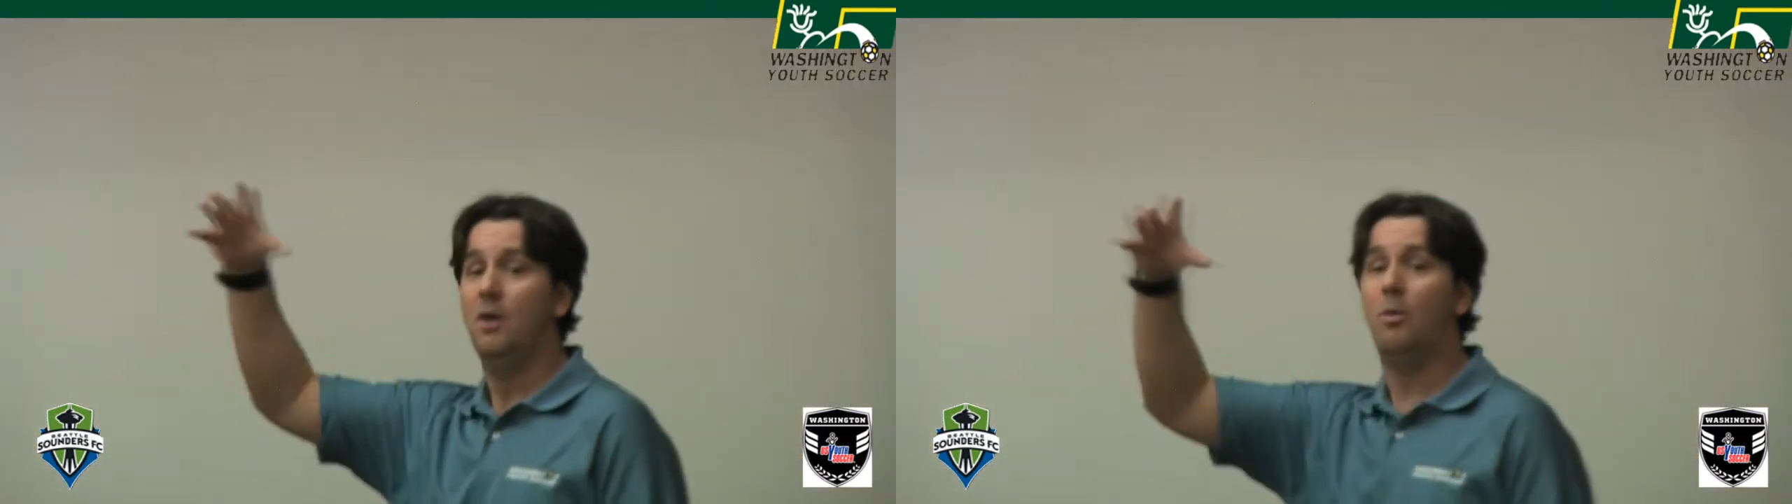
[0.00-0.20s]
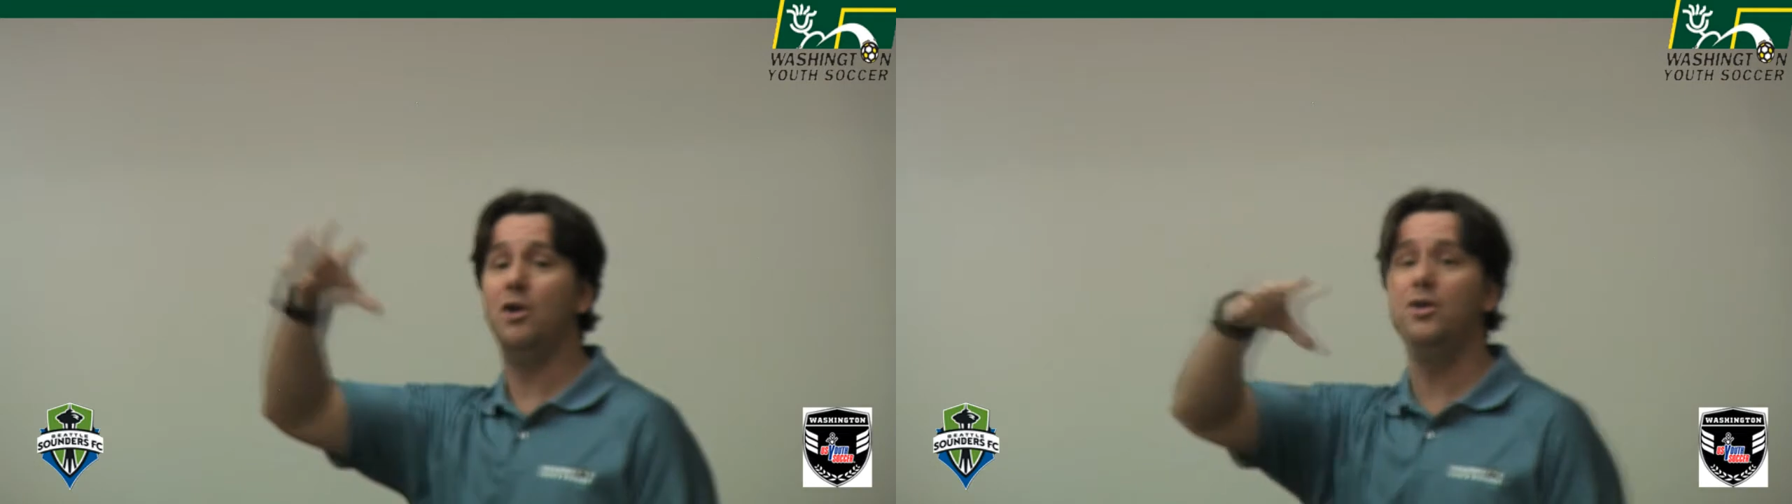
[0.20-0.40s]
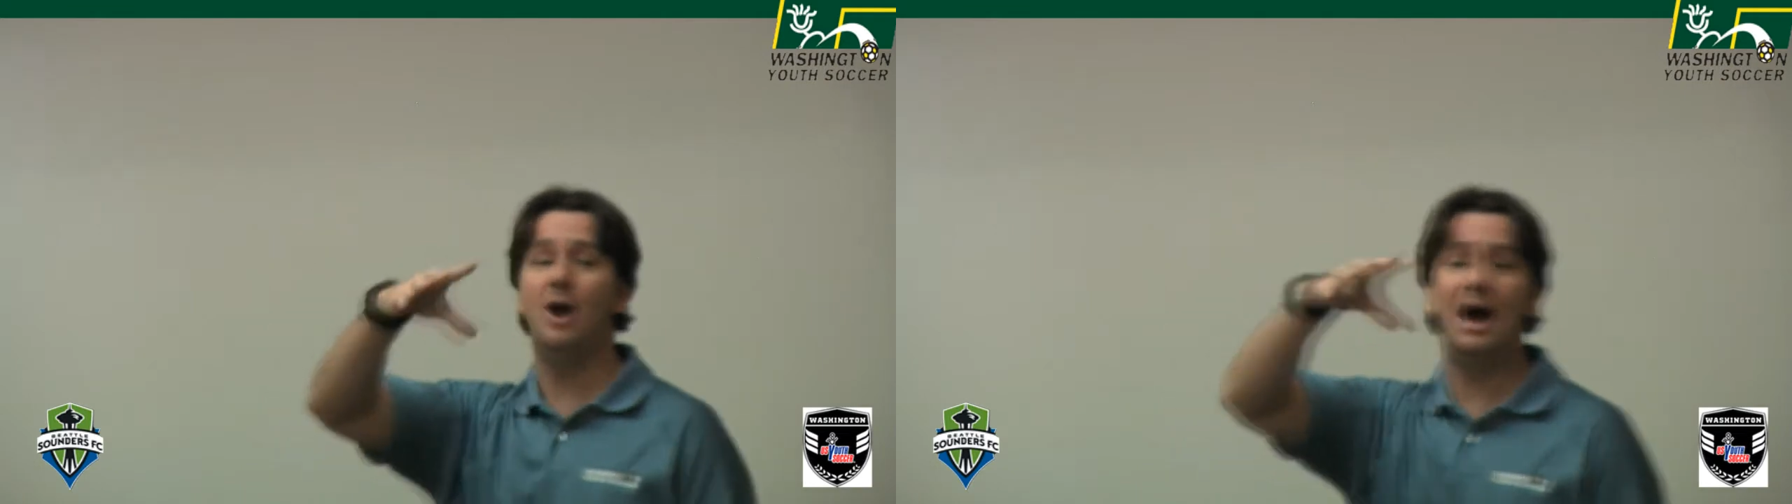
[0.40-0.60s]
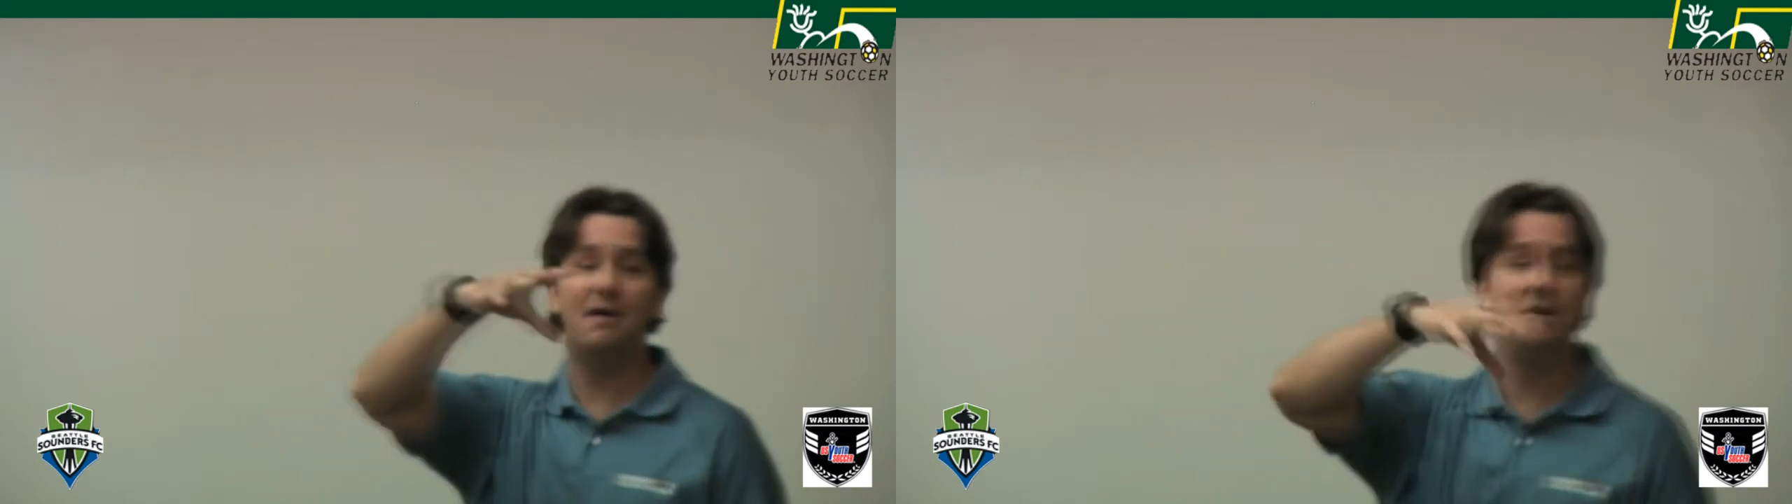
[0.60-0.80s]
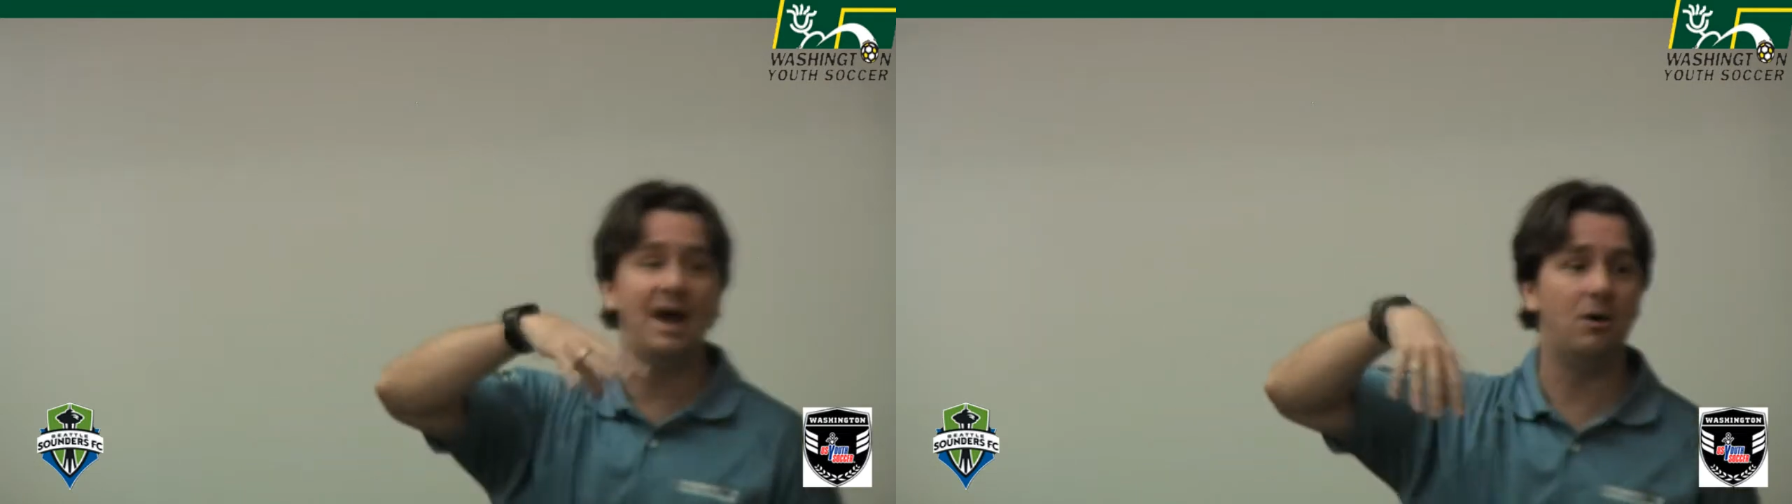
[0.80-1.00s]
What you
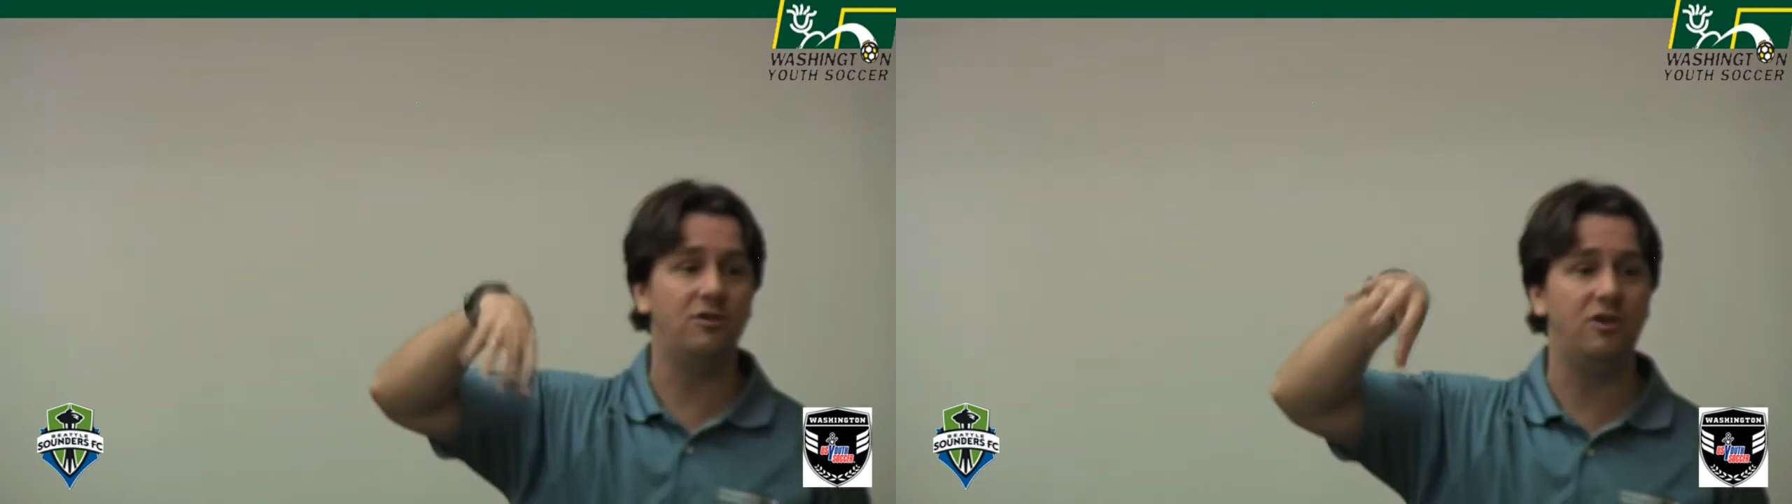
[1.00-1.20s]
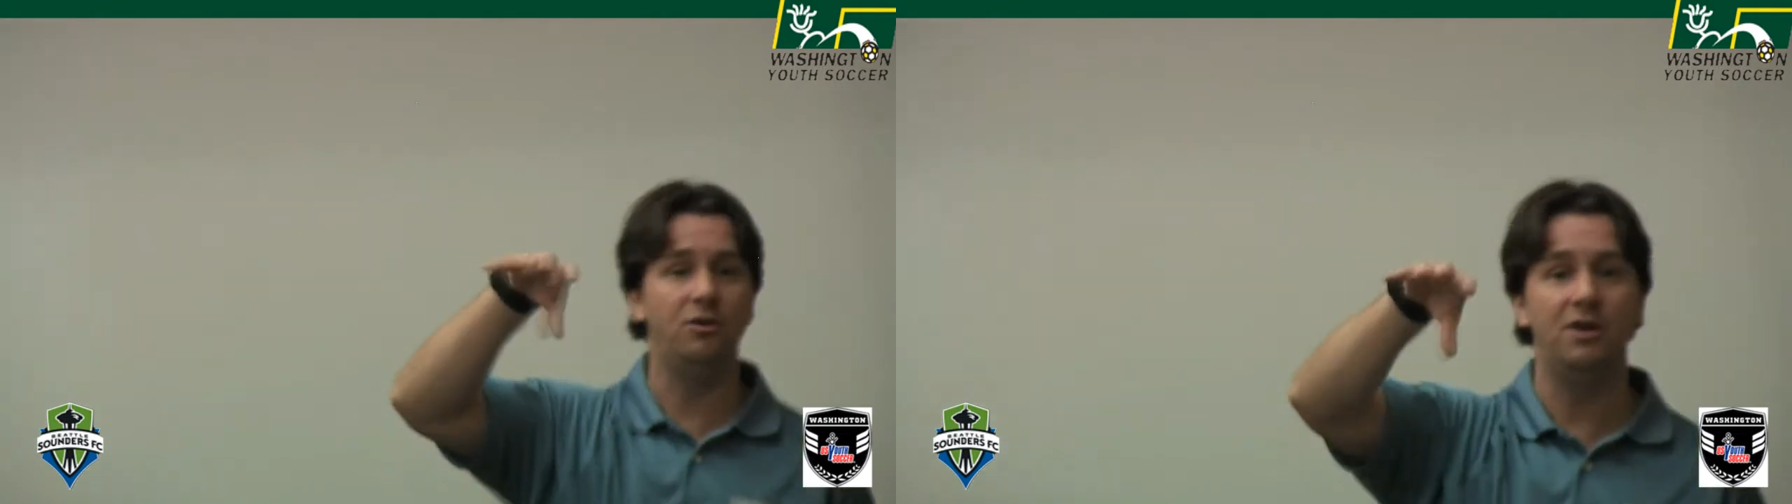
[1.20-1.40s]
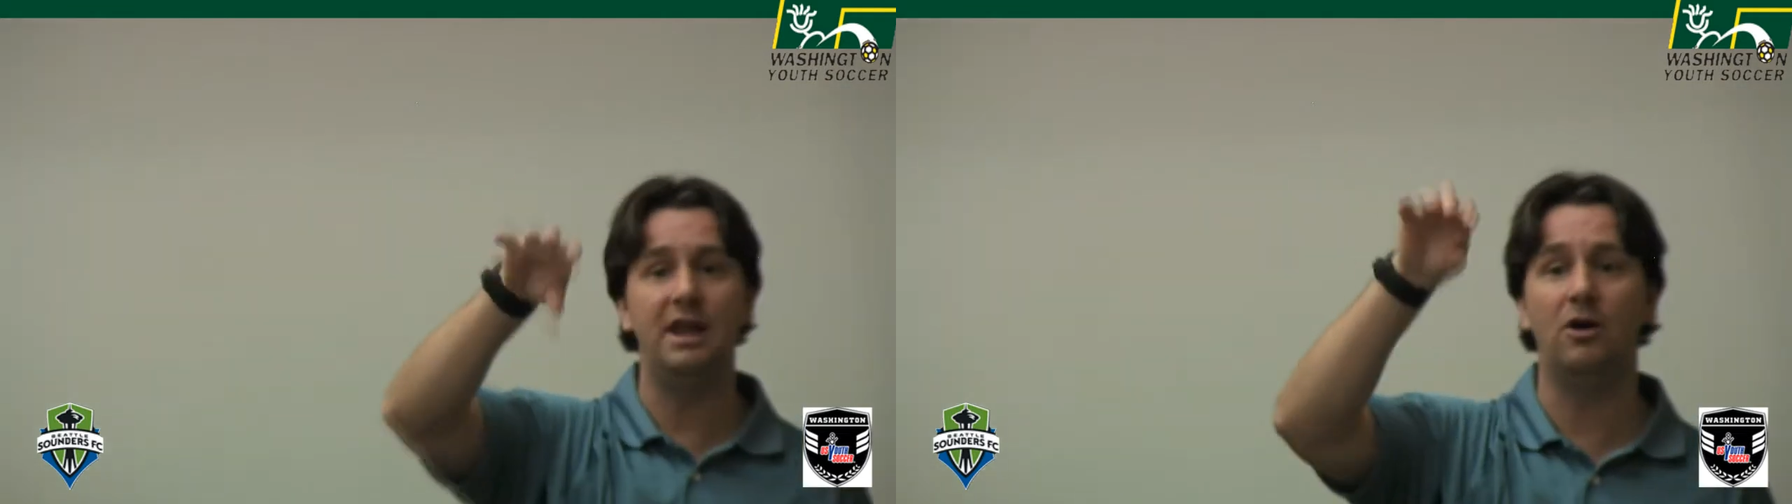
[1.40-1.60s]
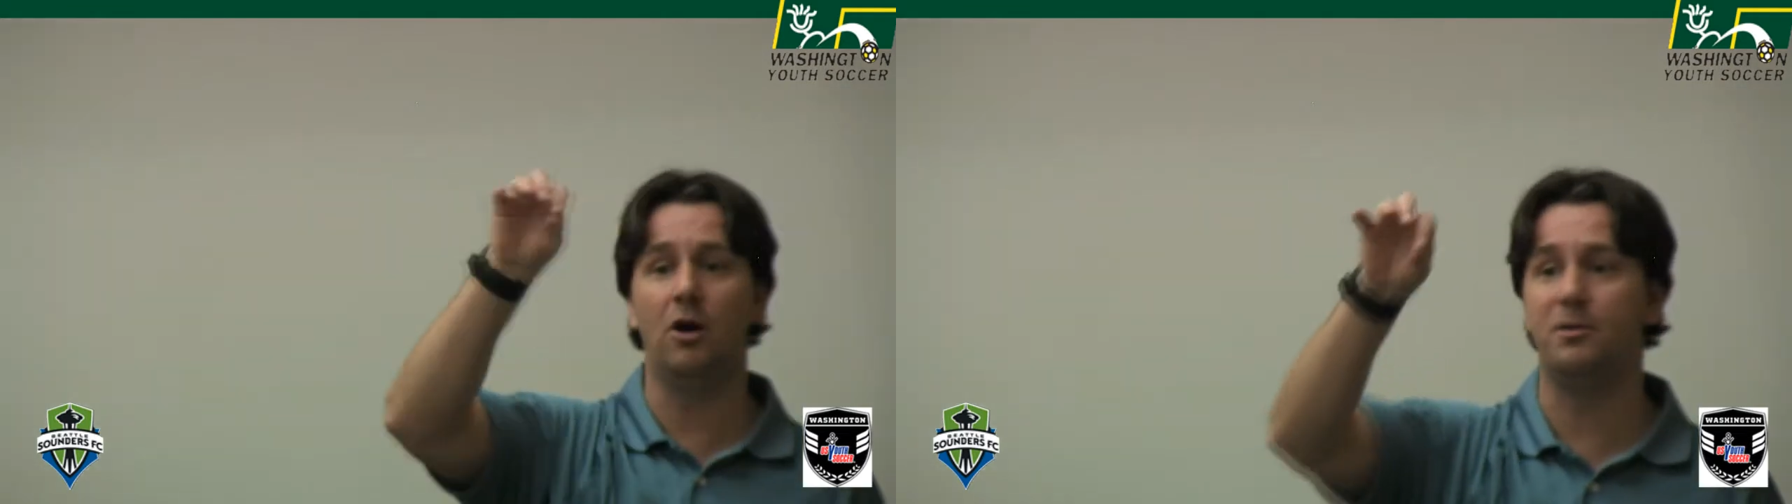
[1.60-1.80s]
have now is a unique